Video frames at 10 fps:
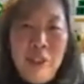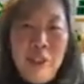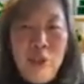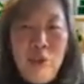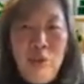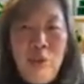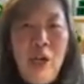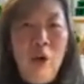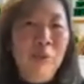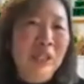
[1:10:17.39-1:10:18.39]
So
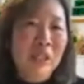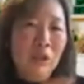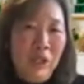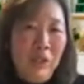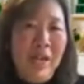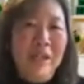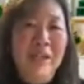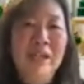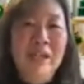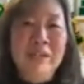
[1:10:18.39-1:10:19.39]
I hope we can agree on that
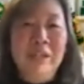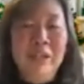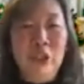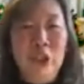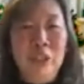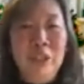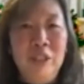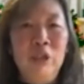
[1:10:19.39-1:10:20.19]
Jesus